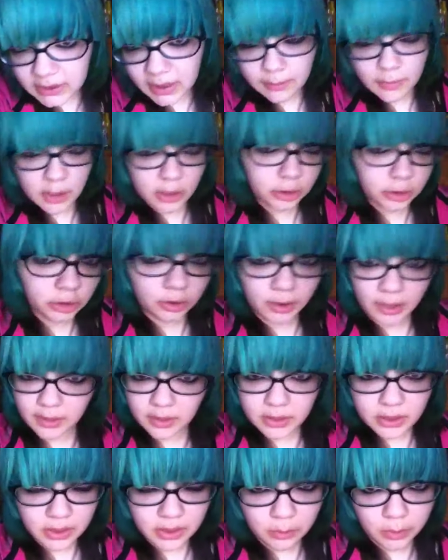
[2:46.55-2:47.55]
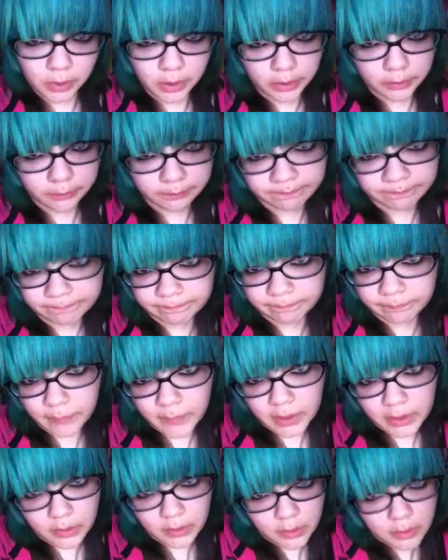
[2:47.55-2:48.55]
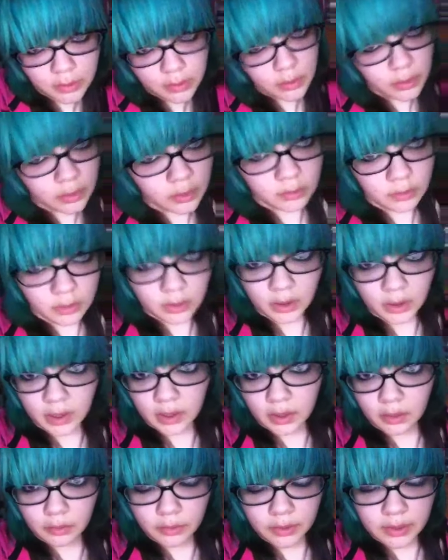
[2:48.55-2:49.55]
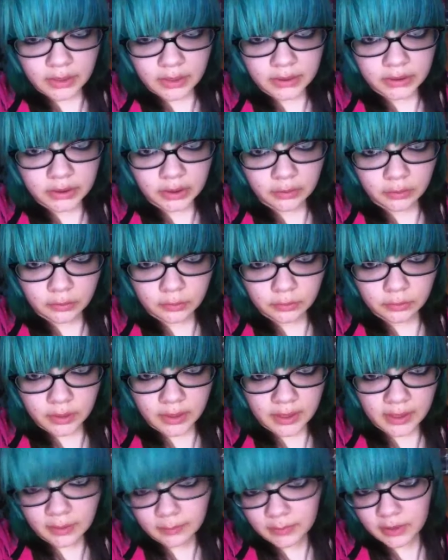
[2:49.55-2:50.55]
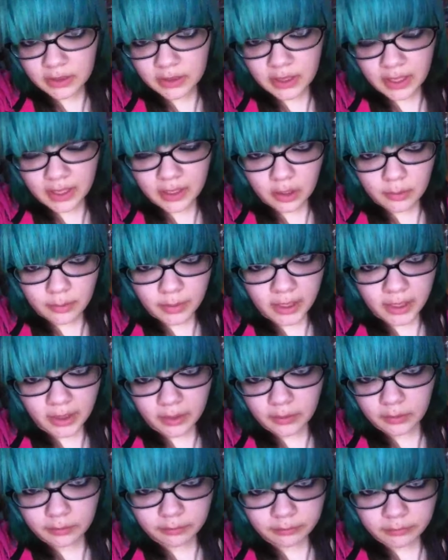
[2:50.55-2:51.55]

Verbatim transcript: I'm not sure how that's gonna work. I don't think so. I think I'm gonna dye it all black.